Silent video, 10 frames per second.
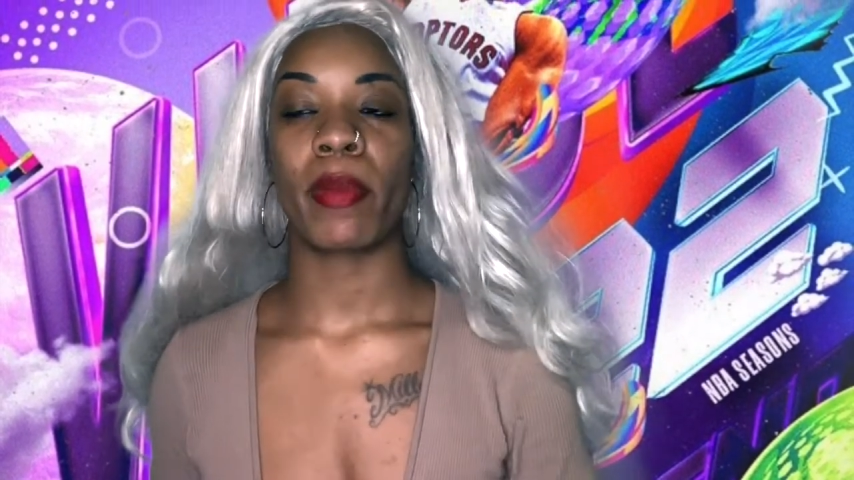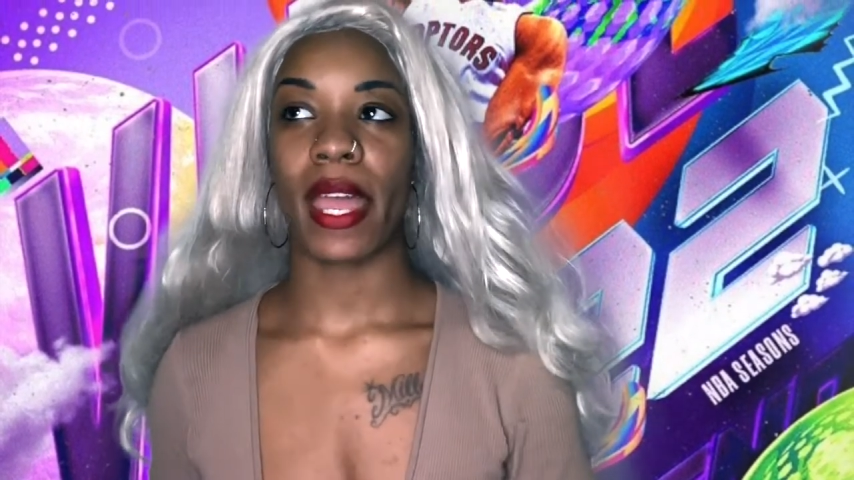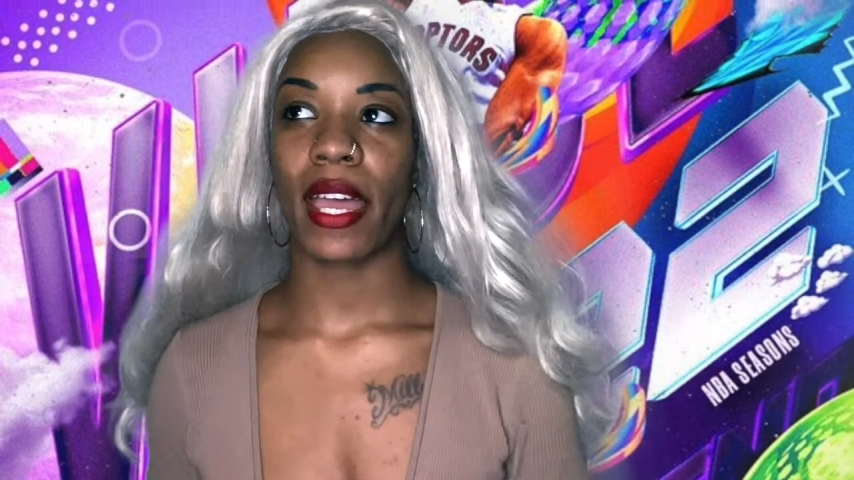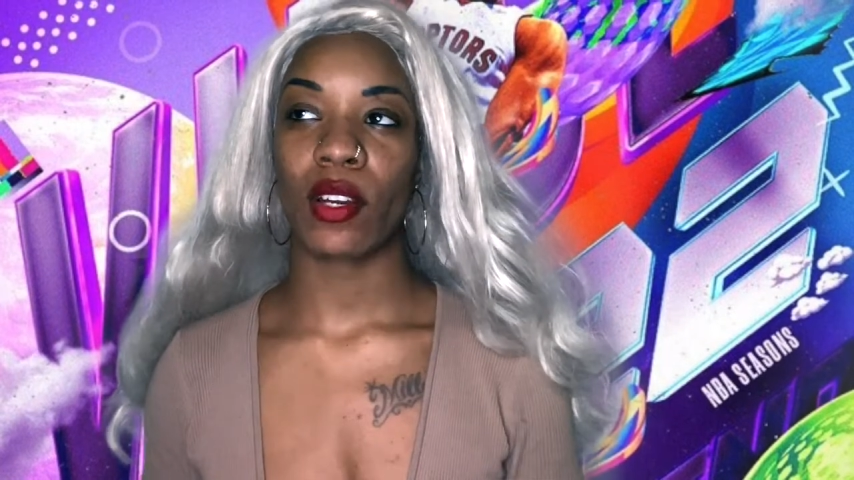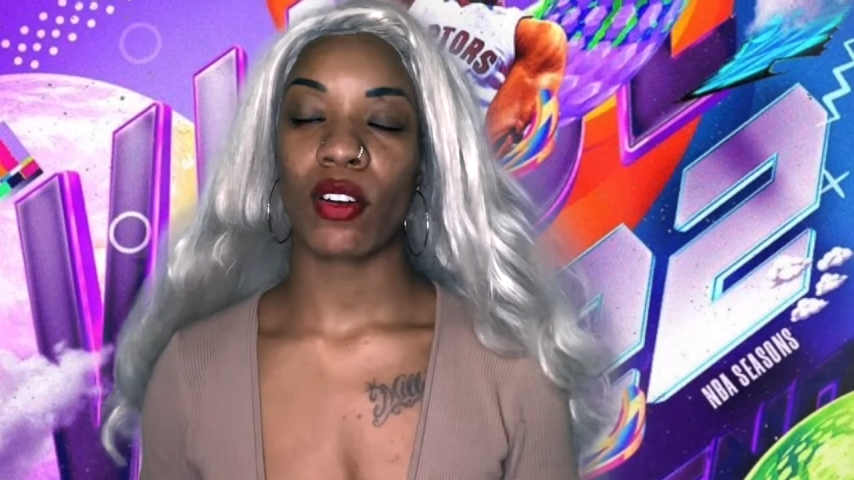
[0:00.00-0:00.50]

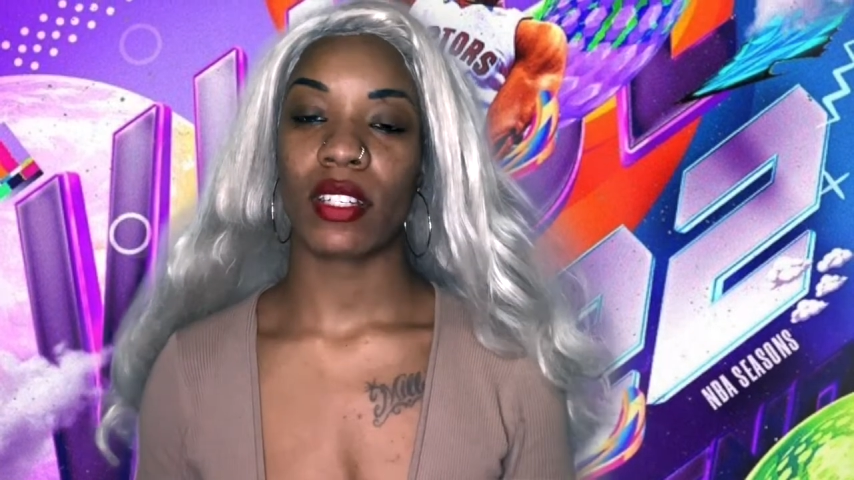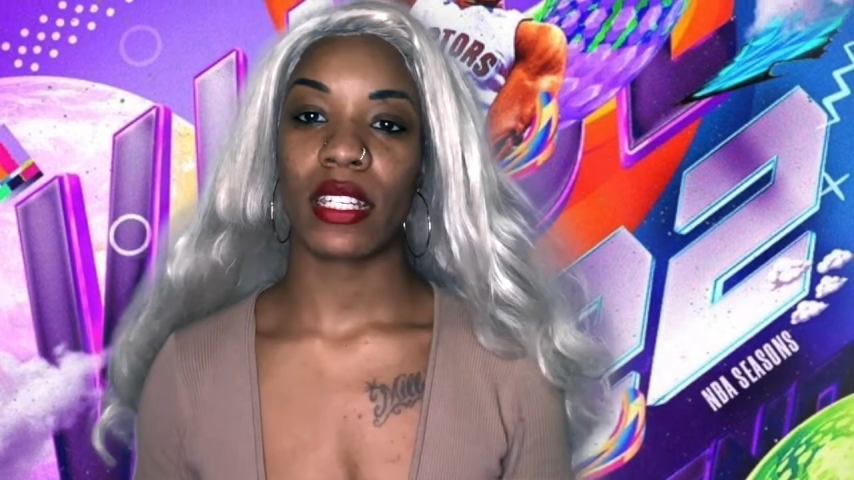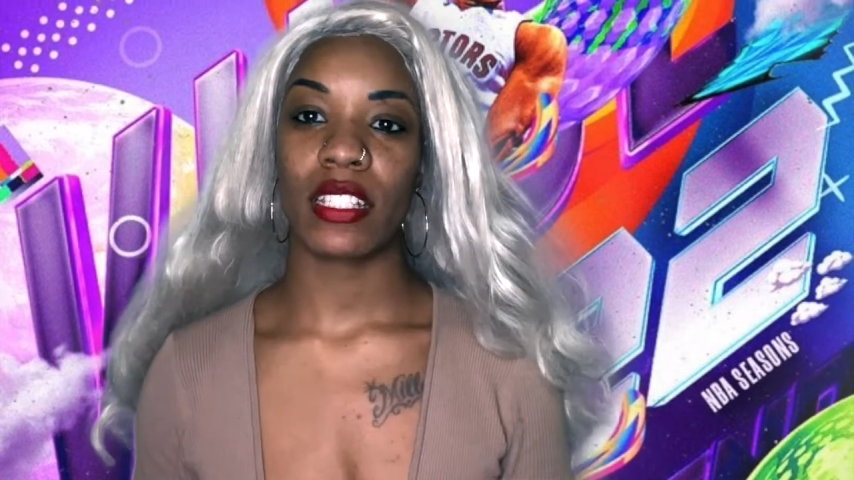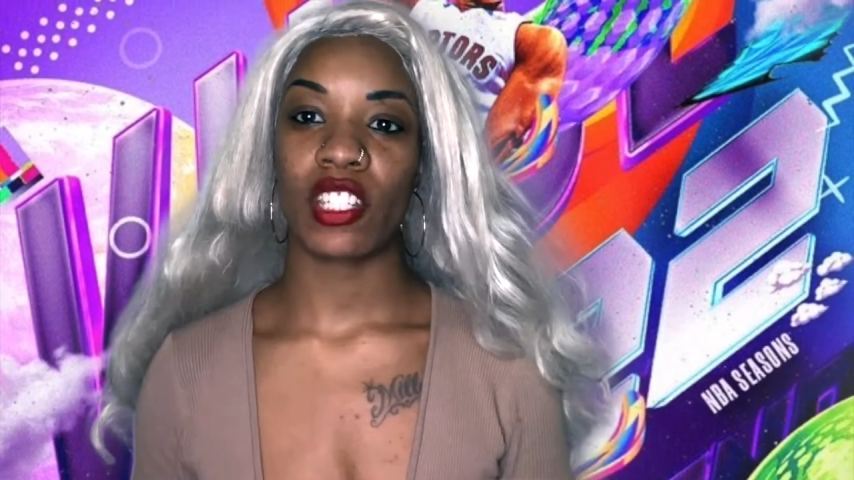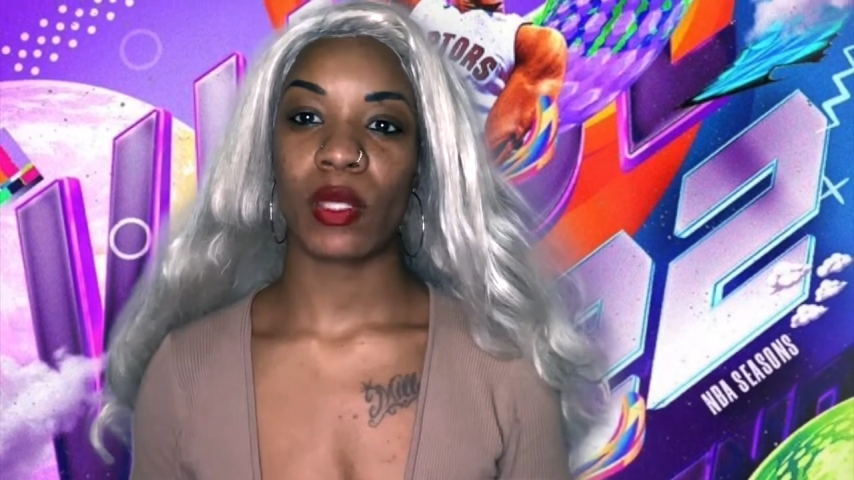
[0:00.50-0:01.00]
bad on
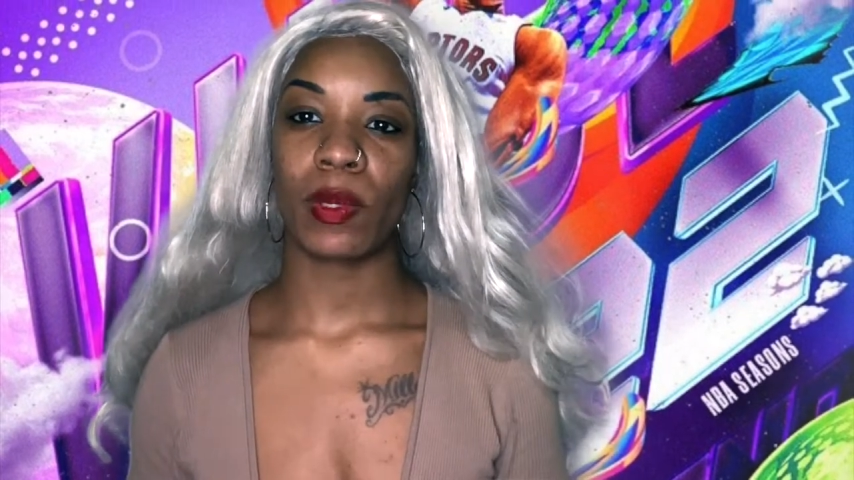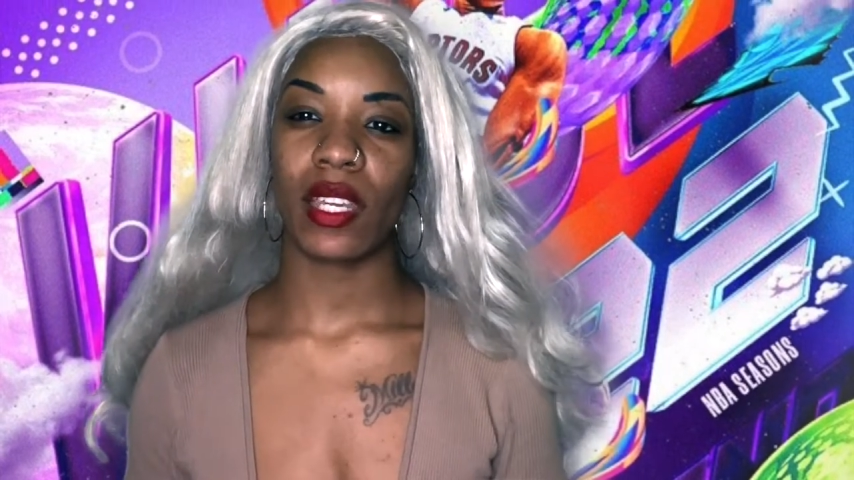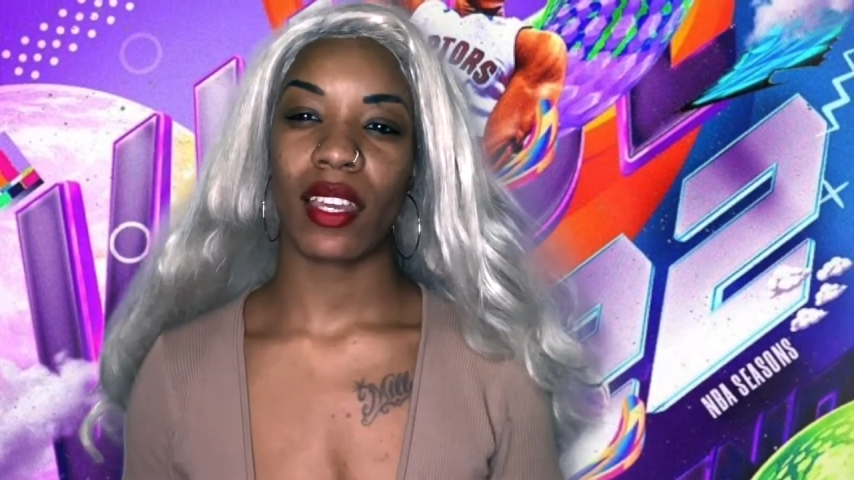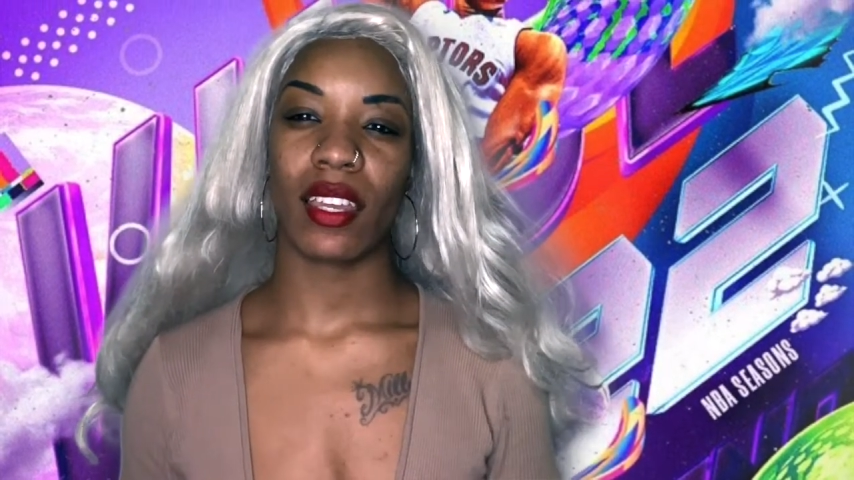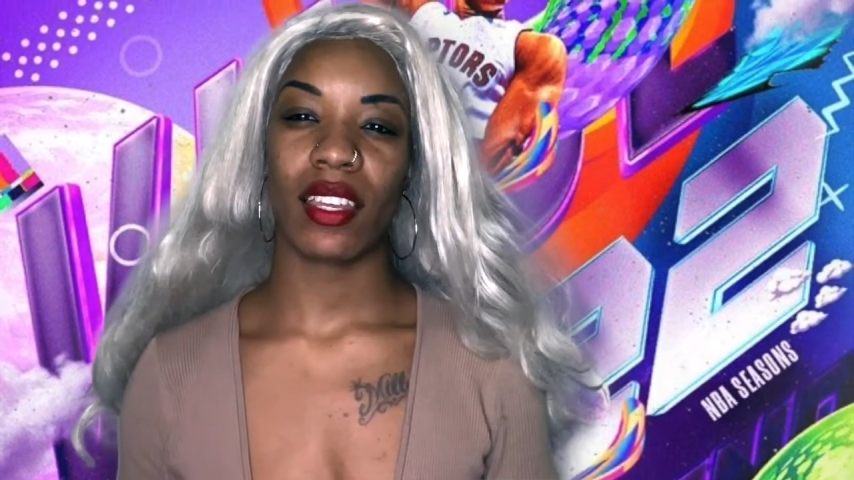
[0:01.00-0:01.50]
it just
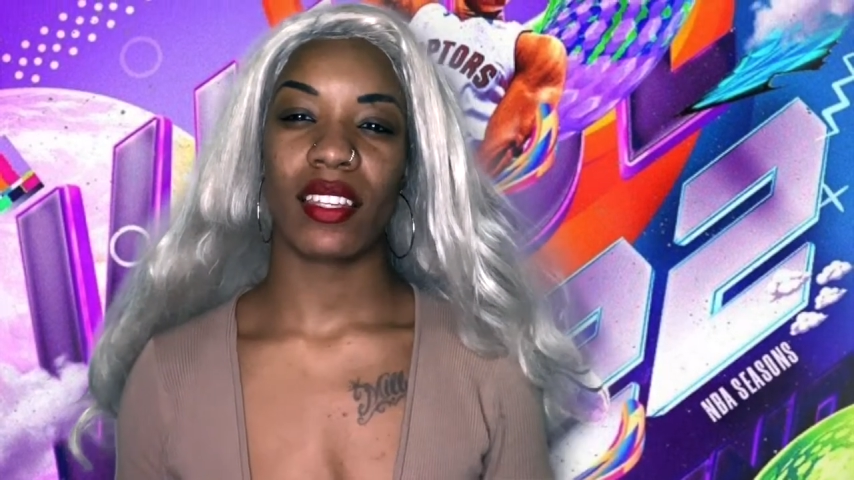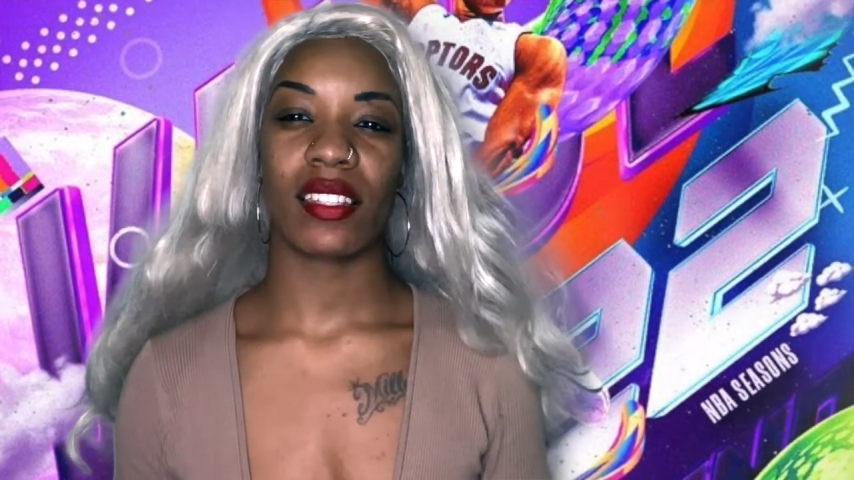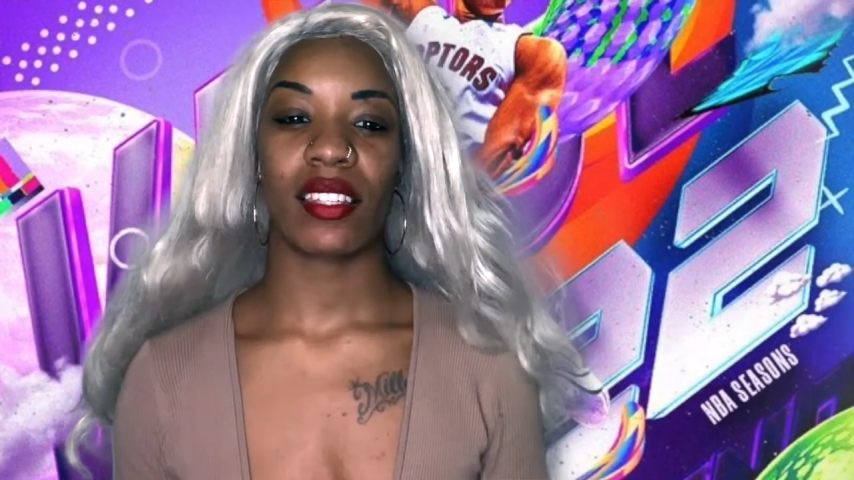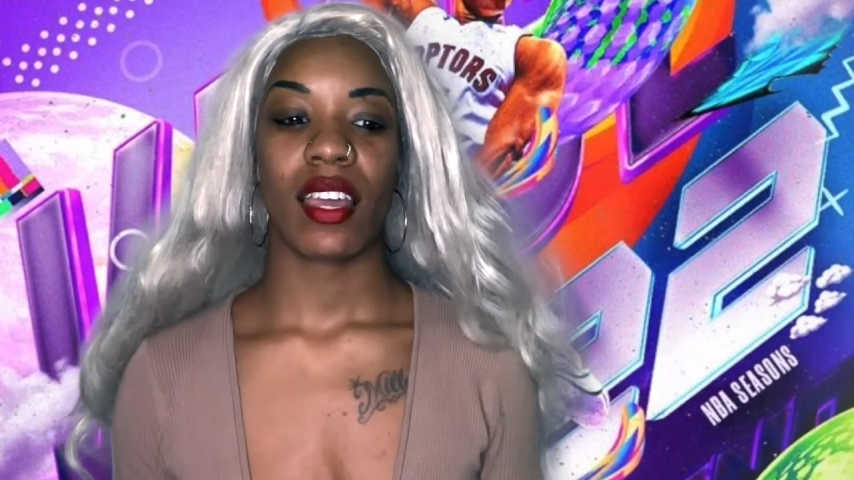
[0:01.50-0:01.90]
because